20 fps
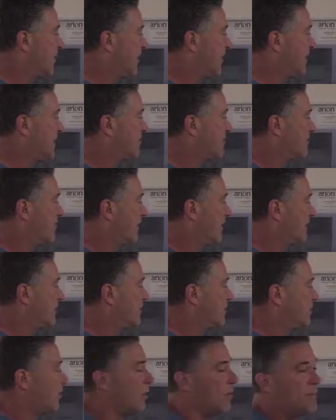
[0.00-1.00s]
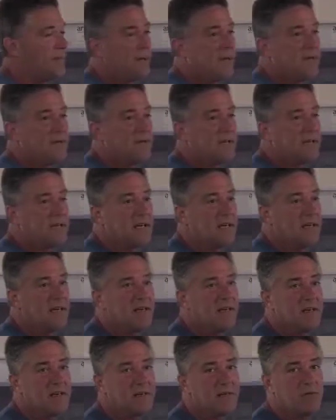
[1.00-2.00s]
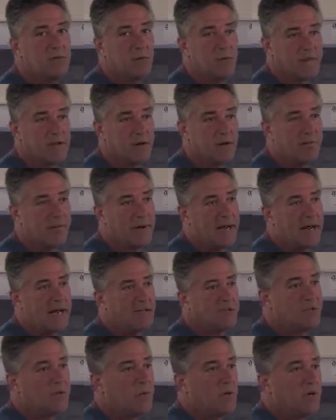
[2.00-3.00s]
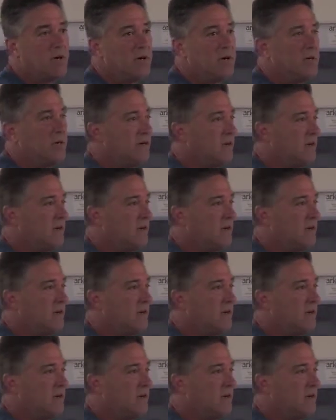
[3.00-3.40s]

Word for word: point screens, you won't be able to get in it without a password.